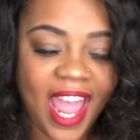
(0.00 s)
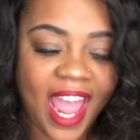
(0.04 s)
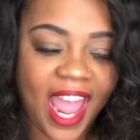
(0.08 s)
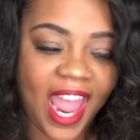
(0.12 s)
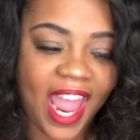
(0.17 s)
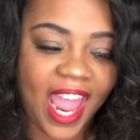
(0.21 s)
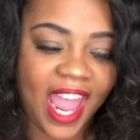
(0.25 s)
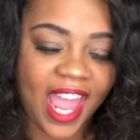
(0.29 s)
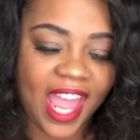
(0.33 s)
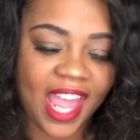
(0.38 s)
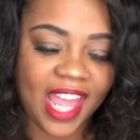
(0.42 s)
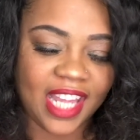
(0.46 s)

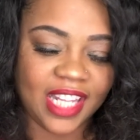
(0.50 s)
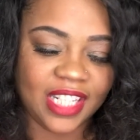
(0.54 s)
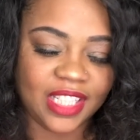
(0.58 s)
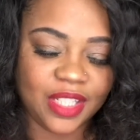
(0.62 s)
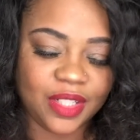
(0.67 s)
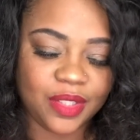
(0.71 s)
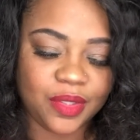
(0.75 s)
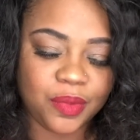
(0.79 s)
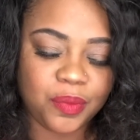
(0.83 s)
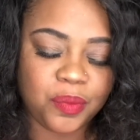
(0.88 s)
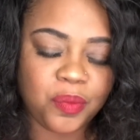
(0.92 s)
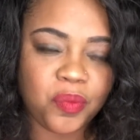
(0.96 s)

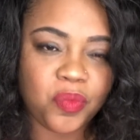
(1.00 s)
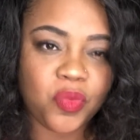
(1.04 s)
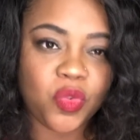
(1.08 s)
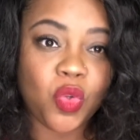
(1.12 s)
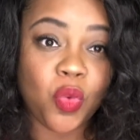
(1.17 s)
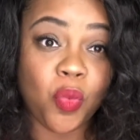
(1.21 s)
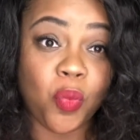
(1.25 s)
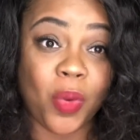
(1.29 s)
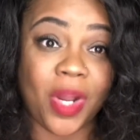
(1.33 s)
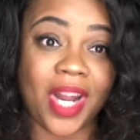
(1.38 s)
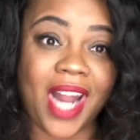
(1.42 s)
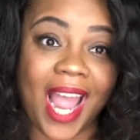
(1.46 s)
And
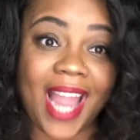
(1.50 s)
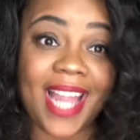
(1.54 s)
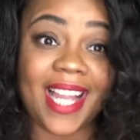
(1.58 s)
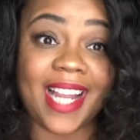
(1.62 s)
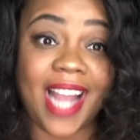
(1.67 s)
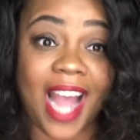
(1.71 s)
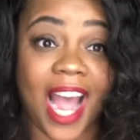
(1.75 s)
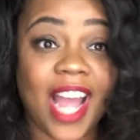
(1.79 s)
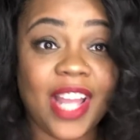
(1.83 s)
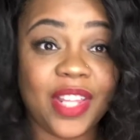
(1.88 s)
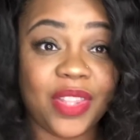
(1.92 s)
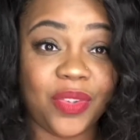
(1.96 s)
when I
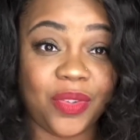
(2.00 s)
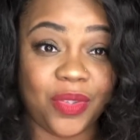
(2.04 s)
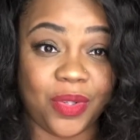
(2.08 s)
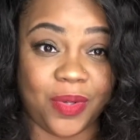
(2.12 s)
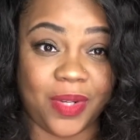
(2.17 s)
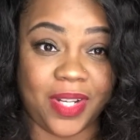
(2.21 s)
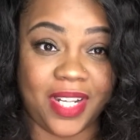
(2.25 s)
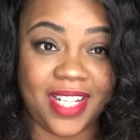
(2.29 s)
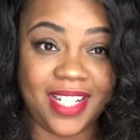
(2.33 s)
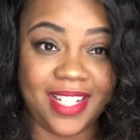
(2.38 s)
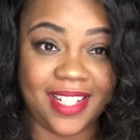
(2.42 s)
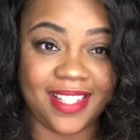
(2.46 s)
got
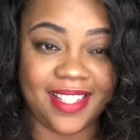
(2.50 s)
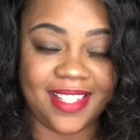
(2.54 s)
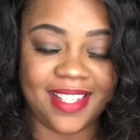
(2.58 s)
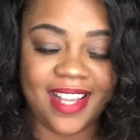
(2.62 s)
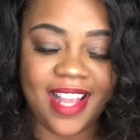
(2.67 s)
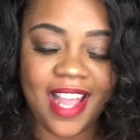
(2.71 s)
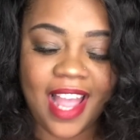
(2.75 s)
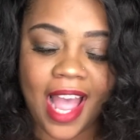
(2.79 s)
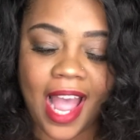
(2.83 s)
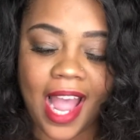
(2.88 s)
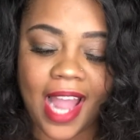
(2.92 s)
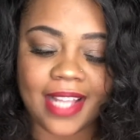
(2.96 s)
through it,
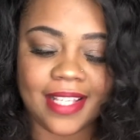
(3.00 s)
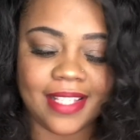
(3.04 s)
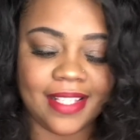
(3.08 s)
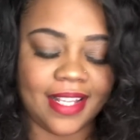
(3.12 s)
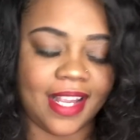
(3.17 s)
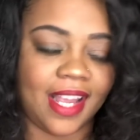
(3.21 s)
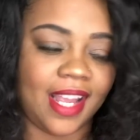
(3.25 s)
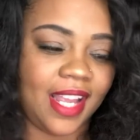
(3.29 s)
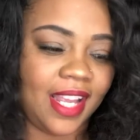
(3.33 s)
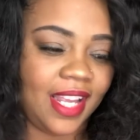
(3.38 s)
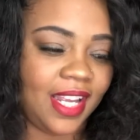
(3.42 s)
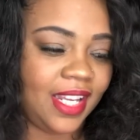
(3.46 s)
I
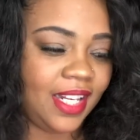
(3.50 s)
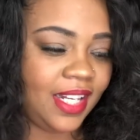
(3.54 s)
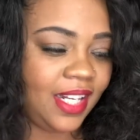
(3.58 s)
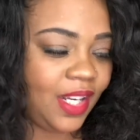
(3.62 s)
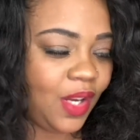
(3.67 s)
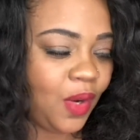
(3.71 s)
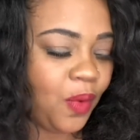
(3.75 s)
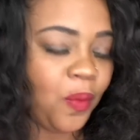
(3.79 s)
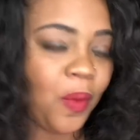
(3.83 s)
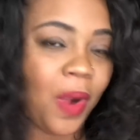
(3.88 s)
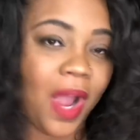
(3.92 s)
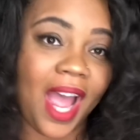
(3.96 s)
said,
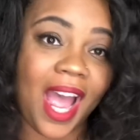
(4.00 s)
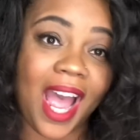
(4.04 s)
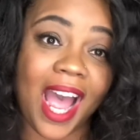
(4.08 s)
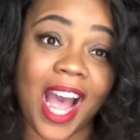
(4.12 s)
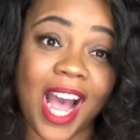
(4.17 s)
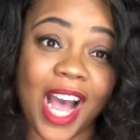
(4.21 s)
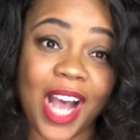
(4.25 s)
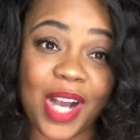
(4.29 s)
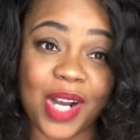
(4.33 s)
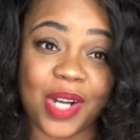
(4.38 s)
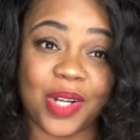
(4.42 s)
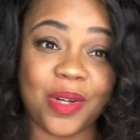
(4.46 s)

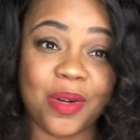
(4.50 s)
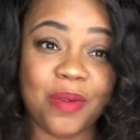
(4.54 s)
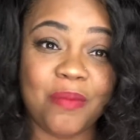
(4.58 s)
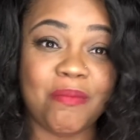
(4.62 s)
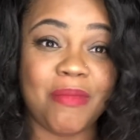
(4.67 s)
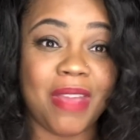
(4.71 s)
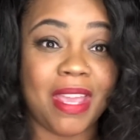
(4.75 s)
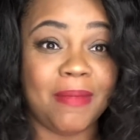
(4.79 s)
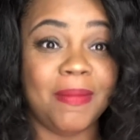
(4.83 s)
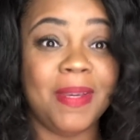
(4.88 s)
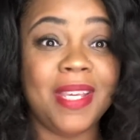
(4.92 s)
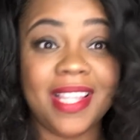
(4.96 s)
wow,
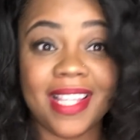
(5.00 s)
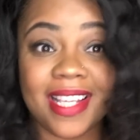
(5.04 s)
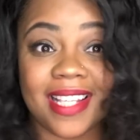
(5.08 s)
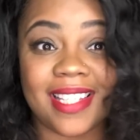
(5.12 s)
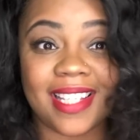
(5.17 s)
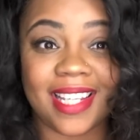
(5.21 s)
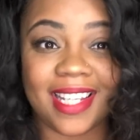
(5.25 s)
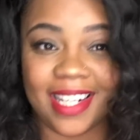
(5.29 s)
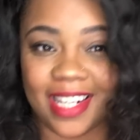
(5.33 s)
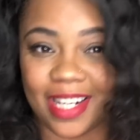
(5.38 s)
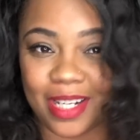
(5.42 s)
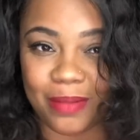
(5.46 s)
maybe
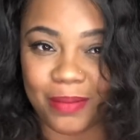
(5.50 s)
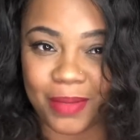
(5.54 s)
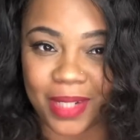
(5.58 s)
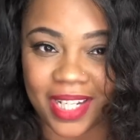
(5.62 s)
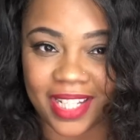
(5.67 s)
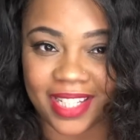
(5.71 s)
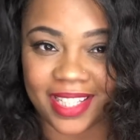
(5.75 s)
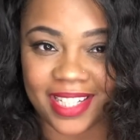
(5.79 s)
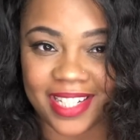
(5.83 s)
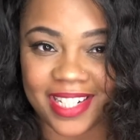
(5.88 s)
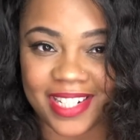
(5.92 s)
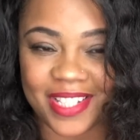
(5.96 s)
this can help
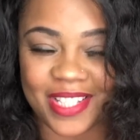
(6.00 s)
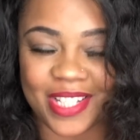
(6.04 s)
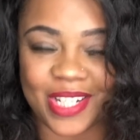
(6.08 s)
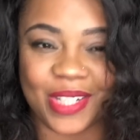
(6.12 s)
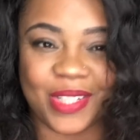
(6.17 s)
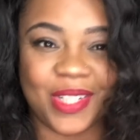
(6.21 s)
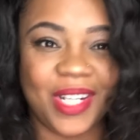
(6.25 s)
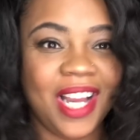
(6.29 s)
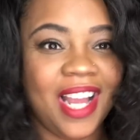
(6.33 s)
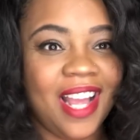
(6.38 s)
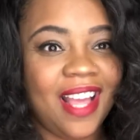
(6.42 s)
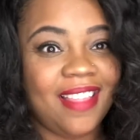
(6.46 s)
others.
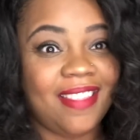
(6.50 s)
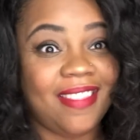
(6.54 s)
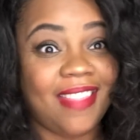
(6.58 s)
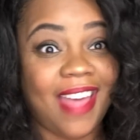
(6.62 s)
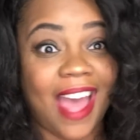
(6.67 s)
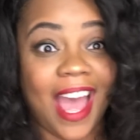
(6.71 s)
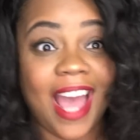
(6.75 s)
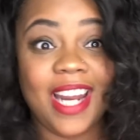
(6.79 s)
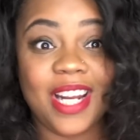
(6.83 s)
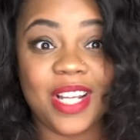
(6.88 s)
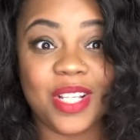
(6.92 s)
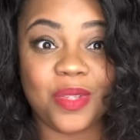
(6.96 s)
So
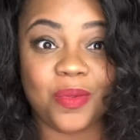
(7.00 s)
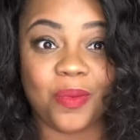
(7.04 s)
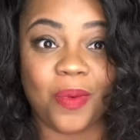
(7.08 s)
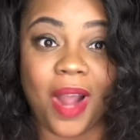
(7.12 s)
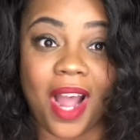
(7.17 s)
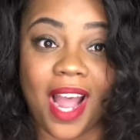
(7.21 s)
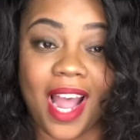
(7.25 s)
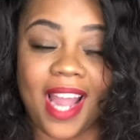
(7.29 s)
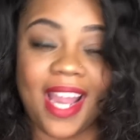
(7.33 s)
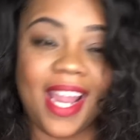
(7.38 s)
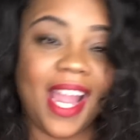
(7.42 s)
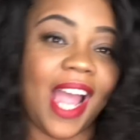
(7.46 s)
that is
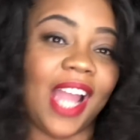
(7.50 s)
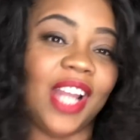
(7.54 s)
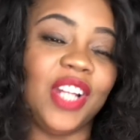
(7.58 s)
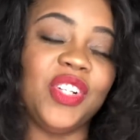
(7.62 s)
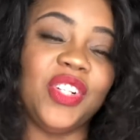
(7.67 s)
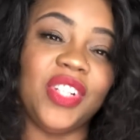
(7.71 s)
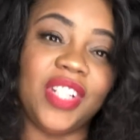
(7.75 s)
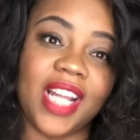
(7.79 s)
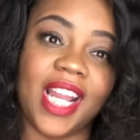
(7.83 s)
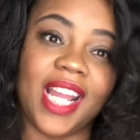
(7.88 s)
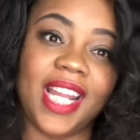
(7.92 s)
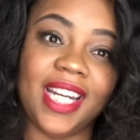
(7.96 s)
why I
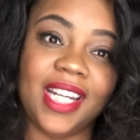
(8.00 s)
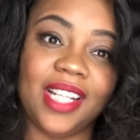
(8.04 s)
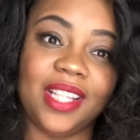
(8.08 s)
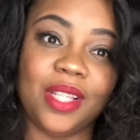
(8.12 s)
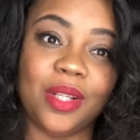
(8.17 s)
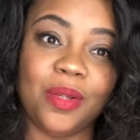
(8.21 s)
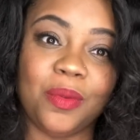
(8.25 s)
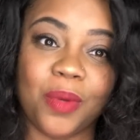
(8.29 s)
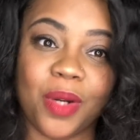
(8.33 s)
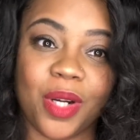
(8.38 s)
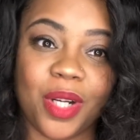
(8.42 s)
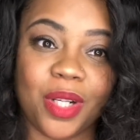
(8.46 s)
created
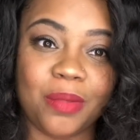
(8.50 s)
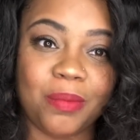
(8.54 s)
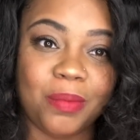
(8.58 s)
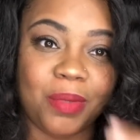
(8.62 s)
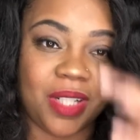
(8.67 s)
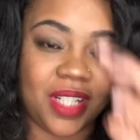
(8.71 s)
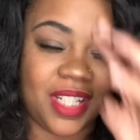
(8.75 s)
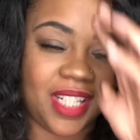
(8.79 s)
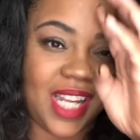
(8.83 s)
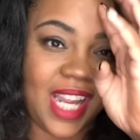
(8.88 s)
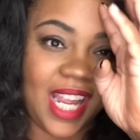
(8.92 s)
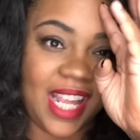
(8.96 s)
the
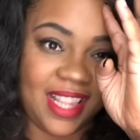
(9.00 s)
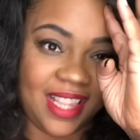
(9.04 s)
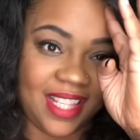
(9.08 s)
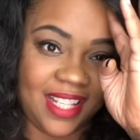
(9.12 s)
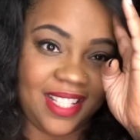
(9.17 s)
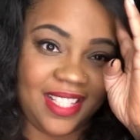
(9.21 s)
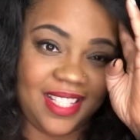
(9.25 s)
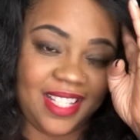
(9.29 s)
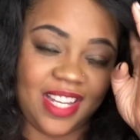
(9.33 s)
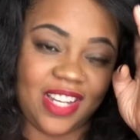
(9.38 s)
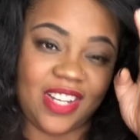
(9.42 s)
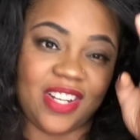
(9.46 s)
workbook and the
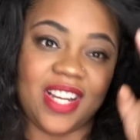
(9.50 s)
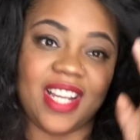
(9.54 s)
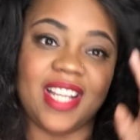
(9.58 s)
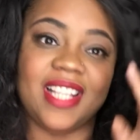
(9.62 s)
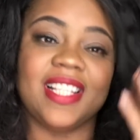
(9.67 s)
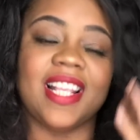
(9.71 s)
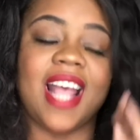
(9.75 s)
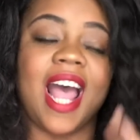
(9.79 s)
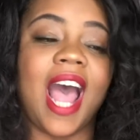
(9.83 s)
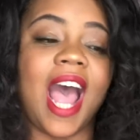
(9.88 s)
series.